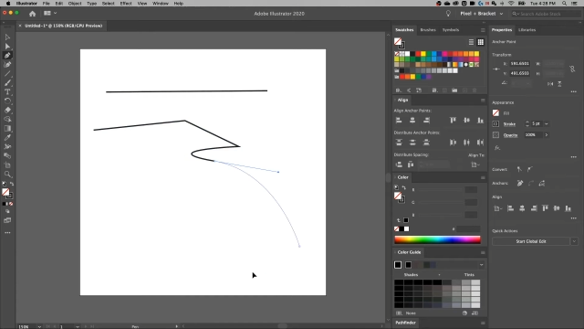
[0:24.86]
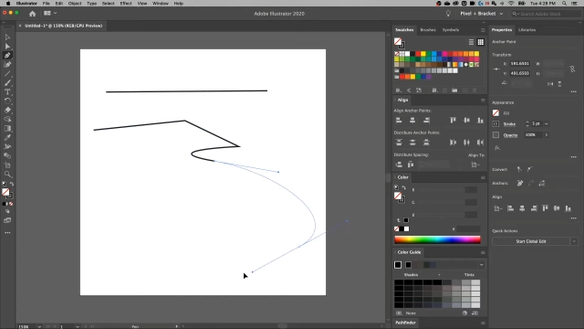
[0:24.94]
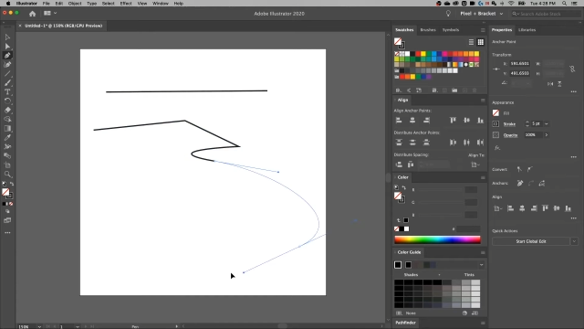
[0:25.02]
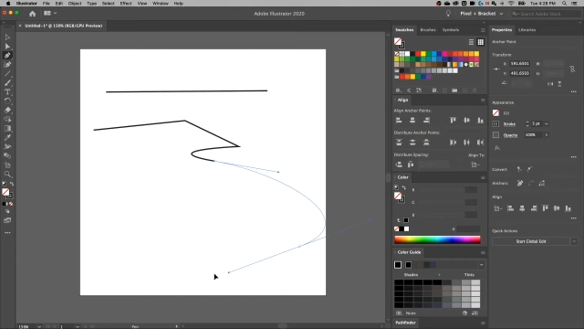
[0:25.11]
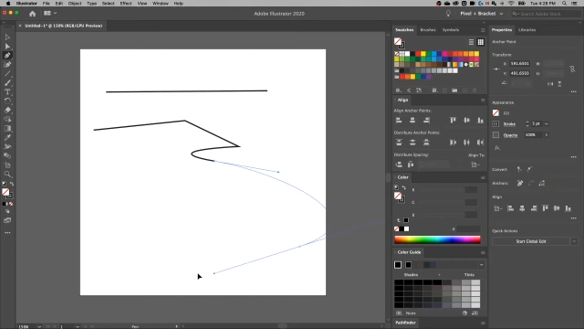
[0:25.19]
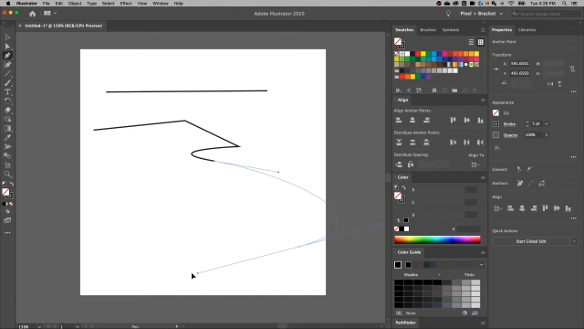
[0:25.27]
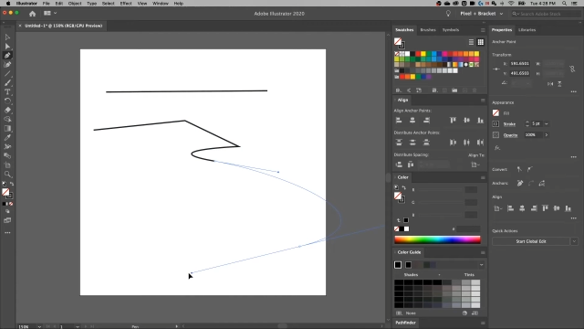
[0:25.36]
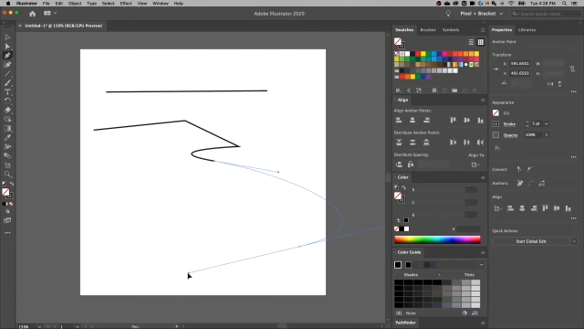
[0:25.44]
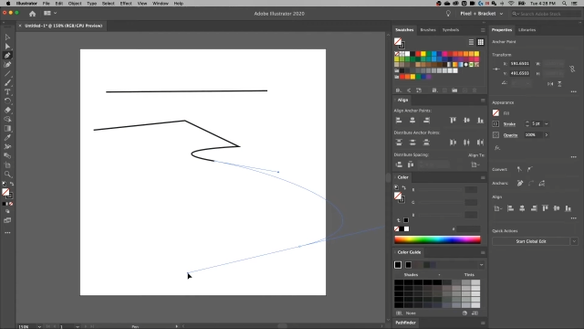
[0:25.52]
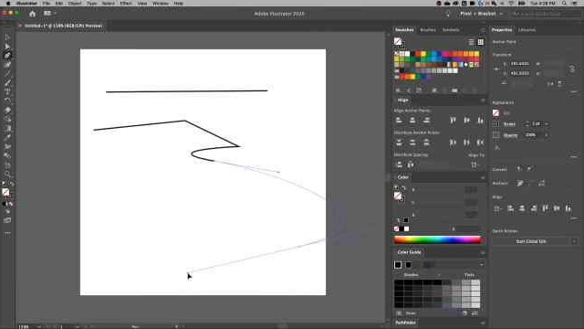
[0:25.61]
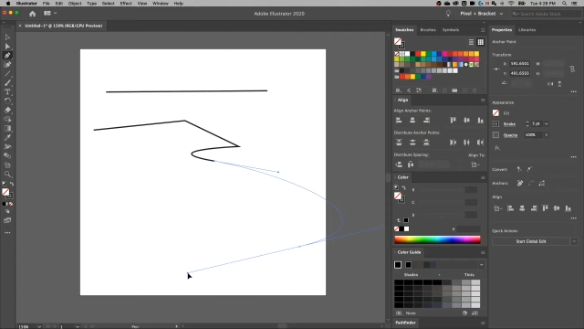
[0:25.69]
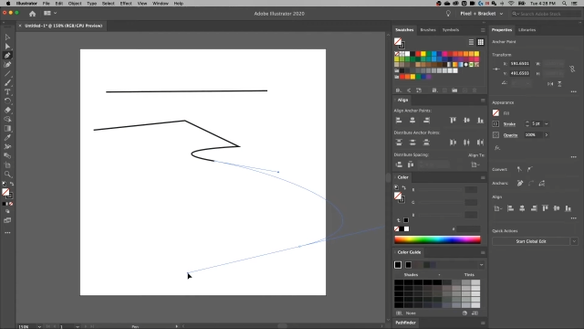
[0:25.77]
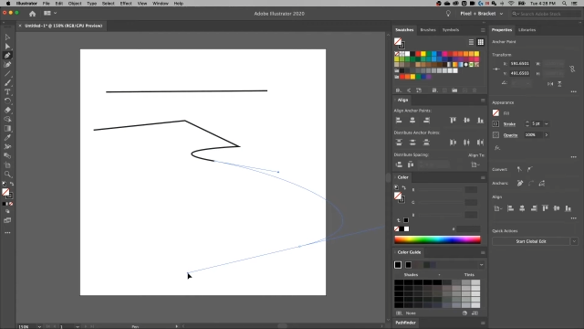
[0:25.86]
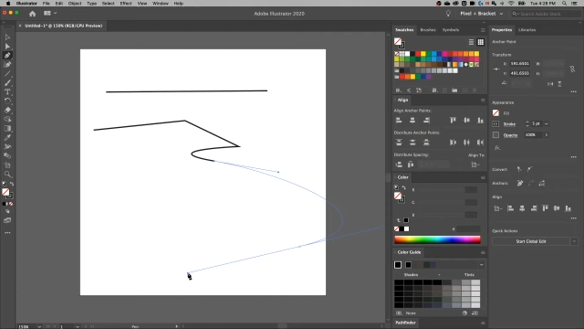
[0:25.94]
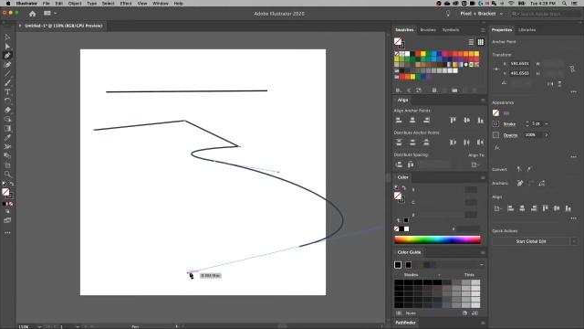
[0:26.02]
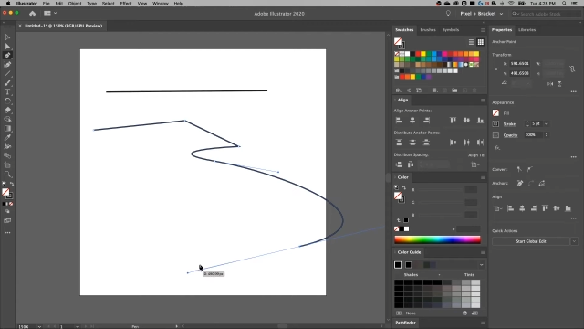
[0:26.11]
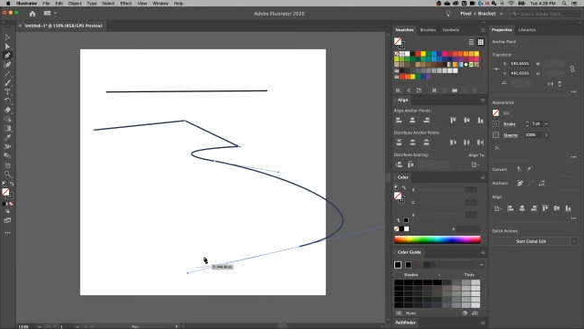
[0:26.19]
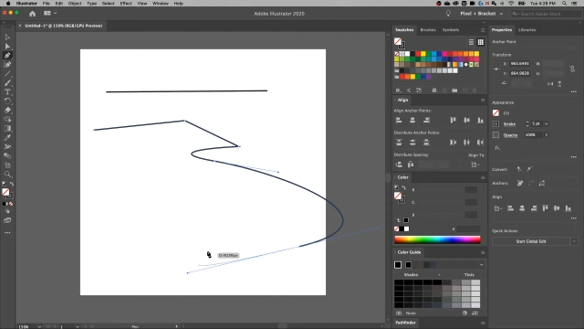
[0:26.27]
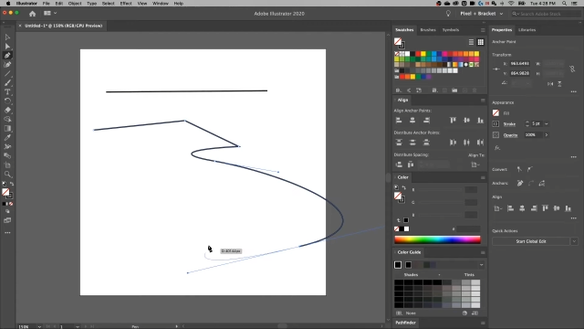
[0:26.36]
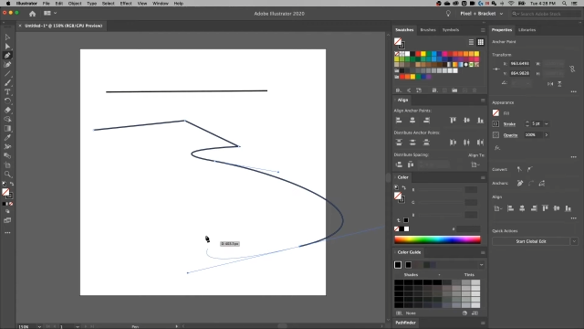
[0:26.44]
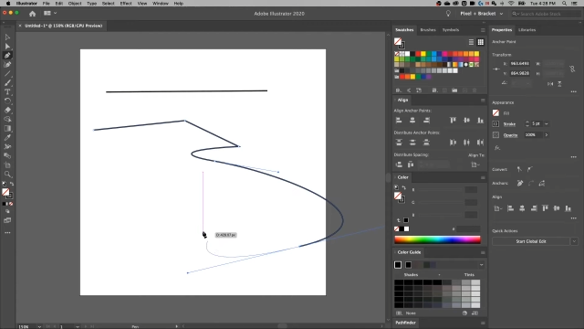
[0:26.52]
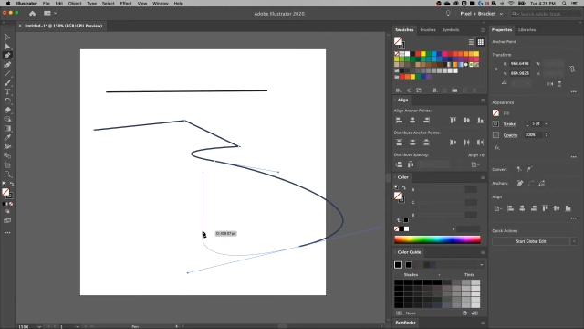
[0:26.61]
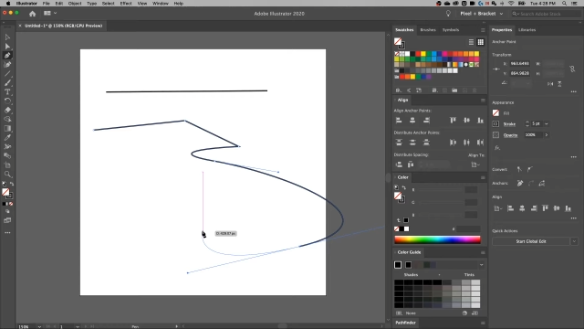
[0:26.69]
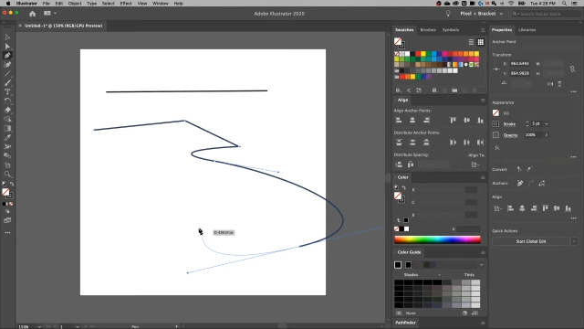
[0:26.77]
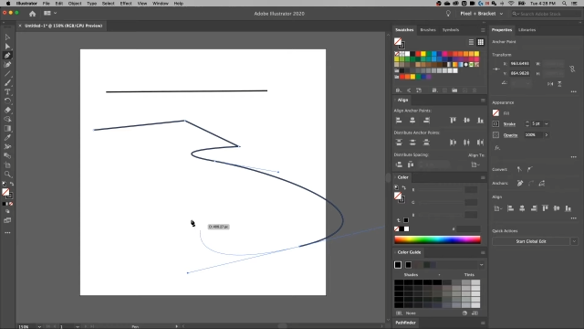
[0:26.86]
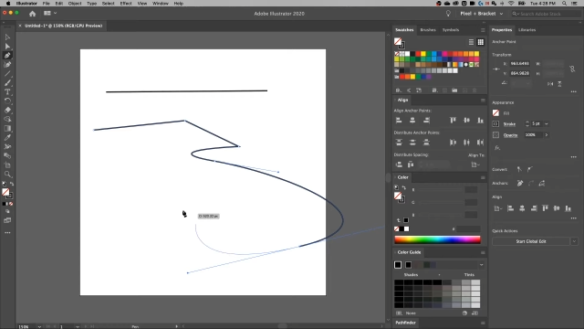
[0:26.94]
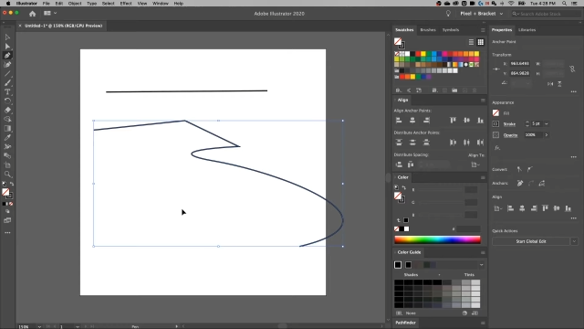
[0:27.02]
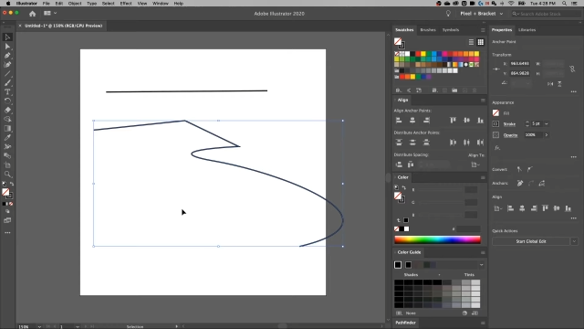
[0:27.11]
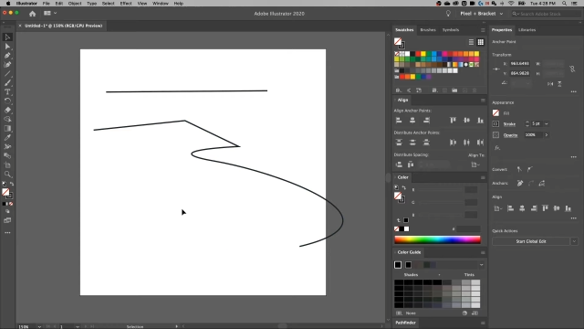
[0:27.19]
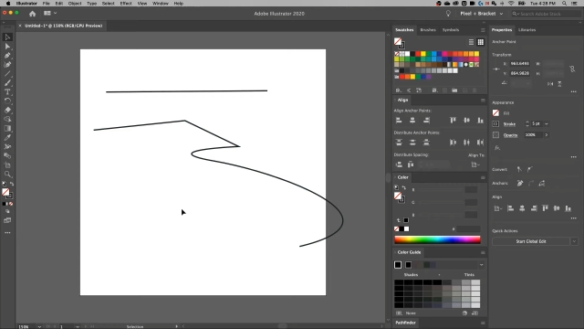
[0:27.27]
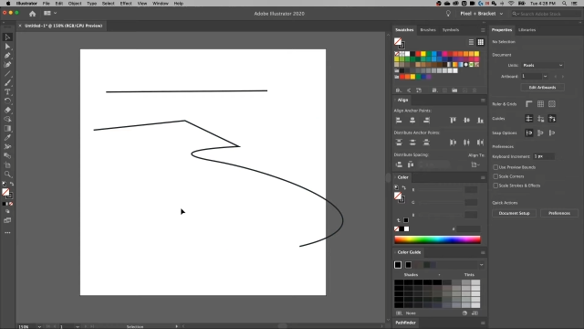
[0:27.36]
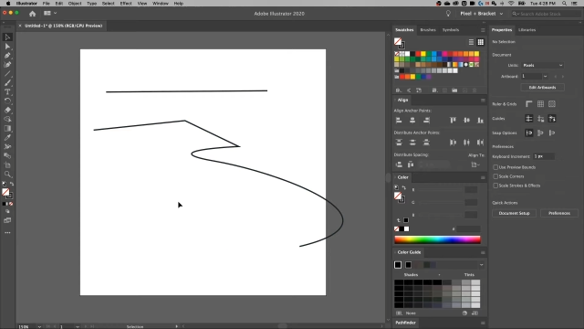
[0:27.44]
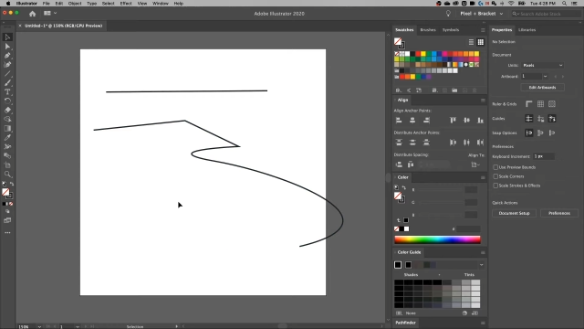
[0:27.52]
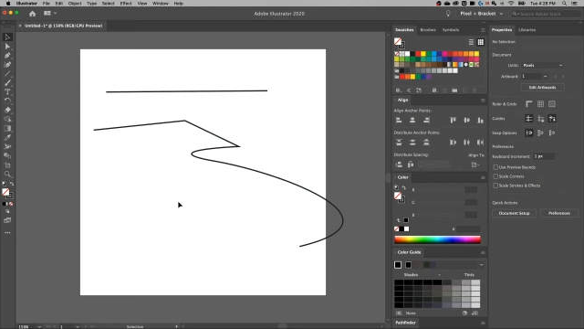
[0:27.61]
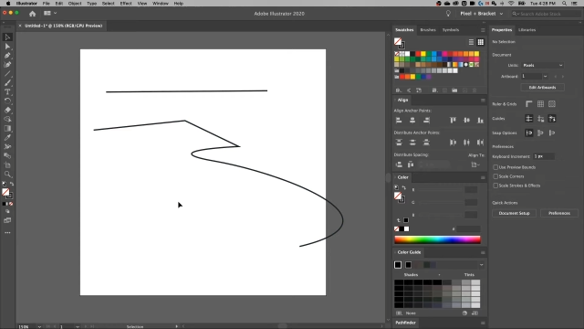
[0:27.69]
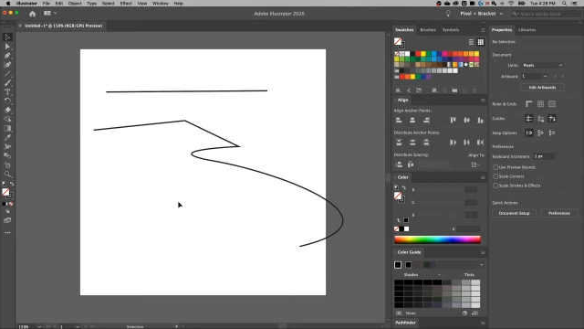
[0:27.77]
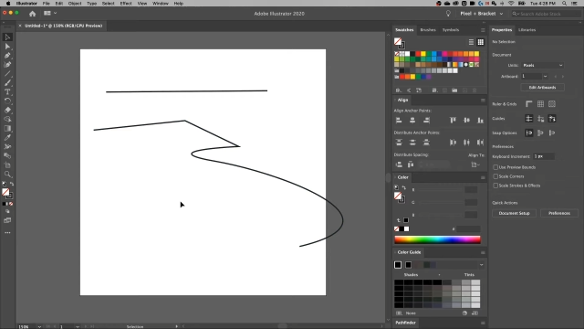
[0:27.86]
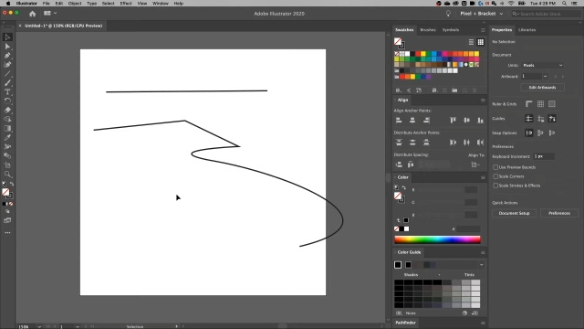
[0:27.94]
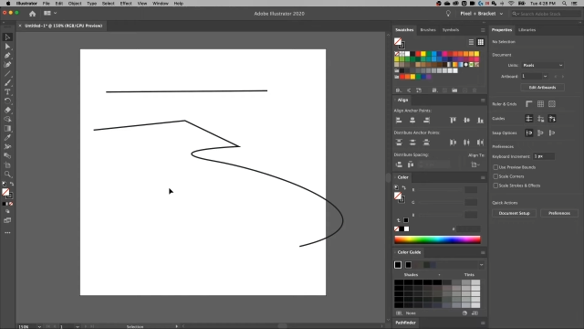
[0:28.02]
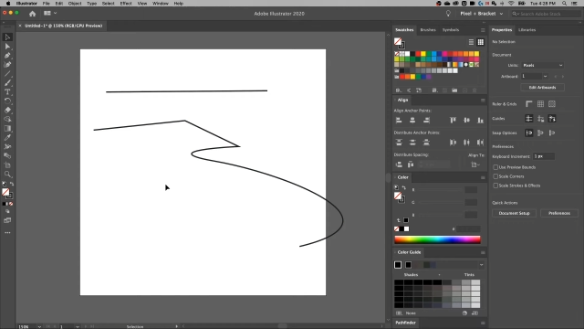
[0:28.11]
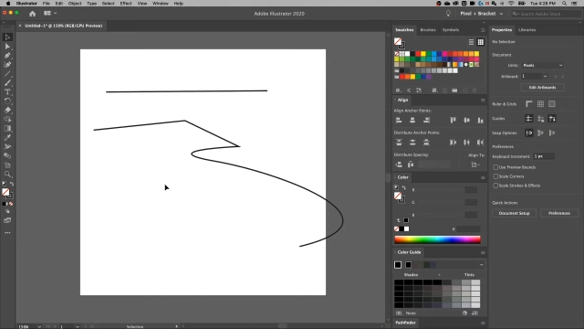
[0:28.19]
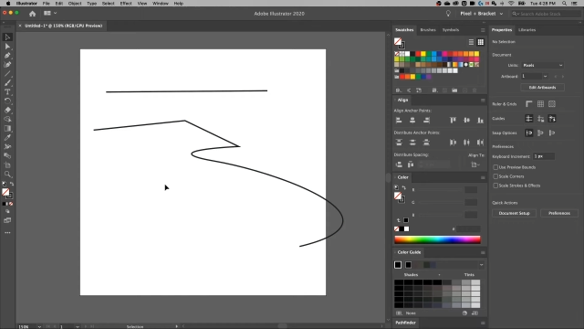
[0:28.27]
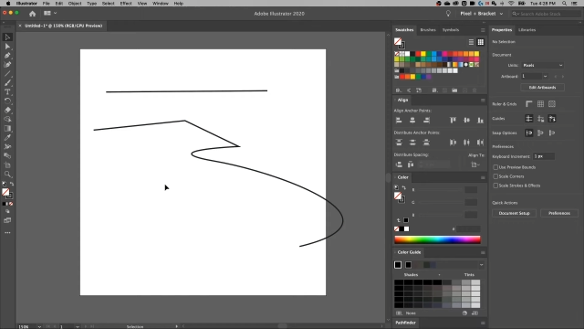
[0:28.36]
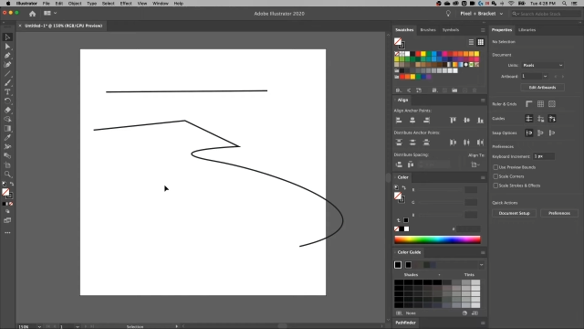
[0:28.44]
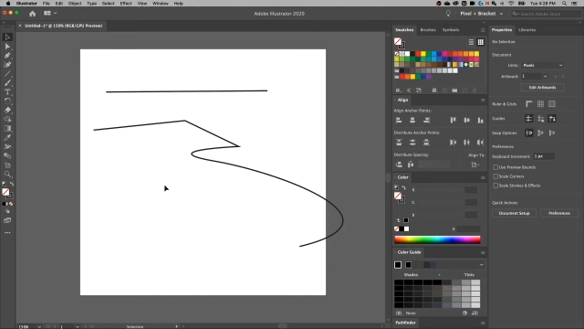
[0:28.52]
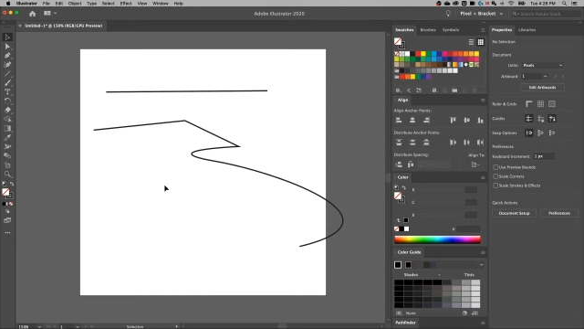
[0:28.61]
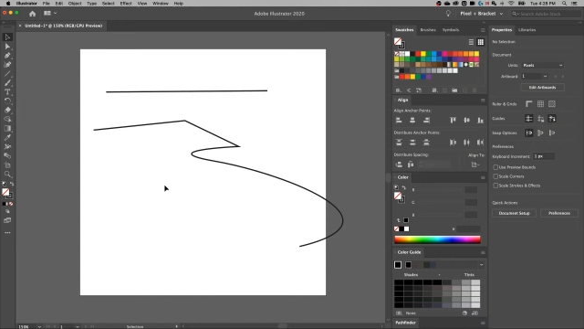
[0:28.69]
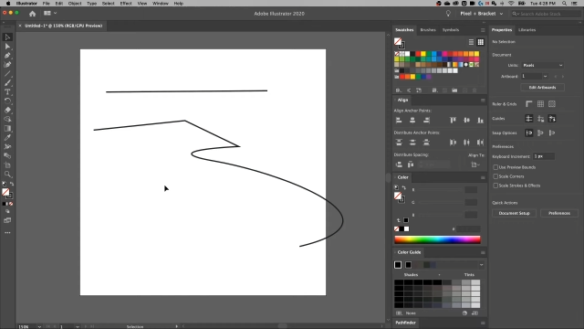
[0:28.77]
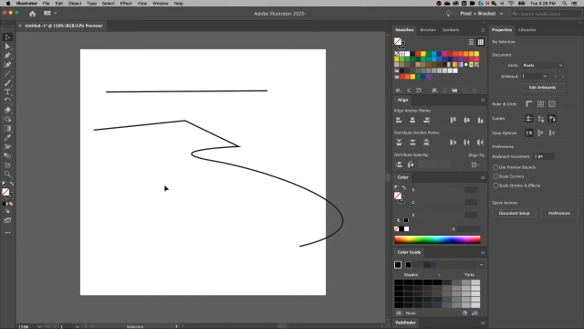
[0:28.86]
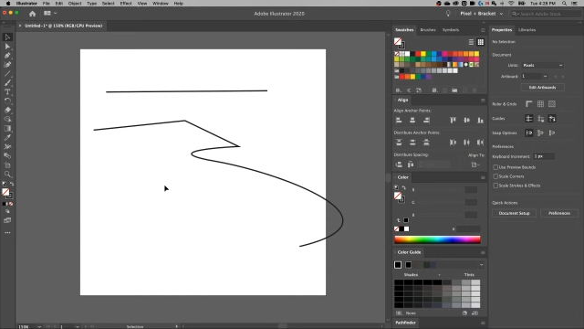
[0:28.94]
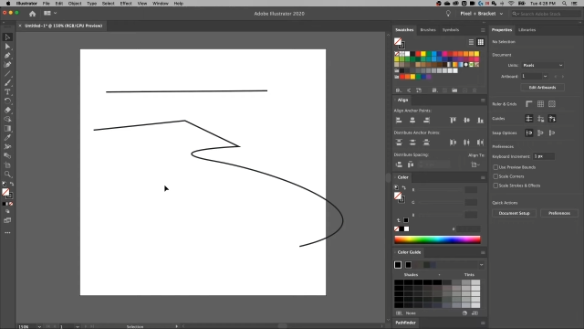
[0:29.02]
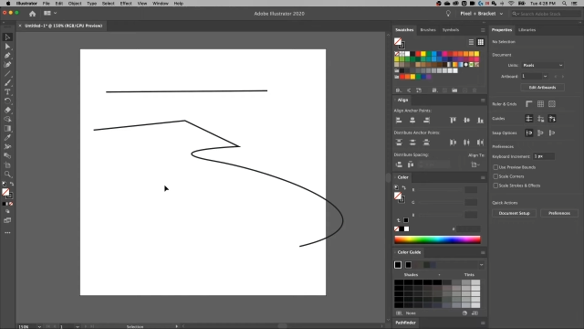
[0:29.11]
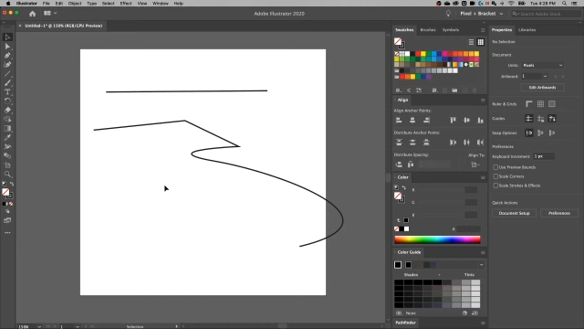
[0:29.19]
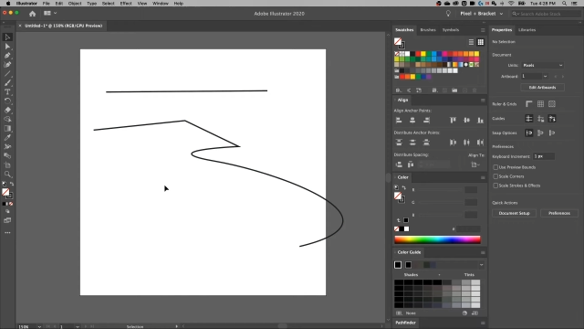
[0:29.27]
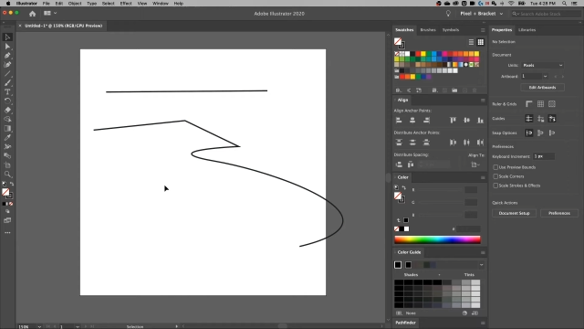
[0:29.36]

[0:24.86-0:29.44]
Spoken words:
[unreadable: no face in view]